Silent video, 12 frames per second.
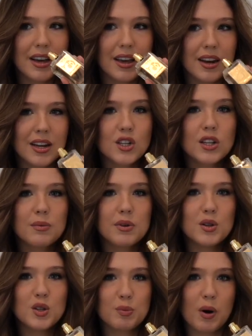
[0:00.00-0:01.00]
initially when
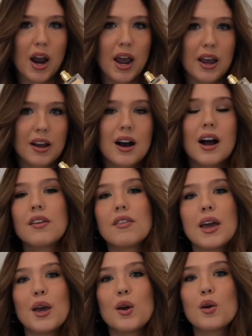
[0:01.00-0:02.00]
you spray, kind of
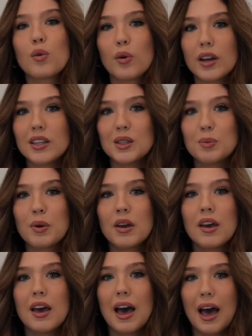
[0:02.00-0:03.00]
a crisp
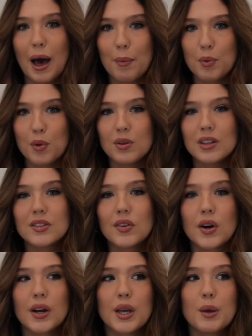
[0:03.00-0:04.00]
apple. It's
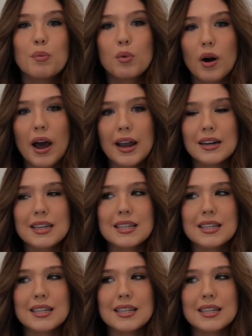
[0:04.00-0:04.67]
very bright.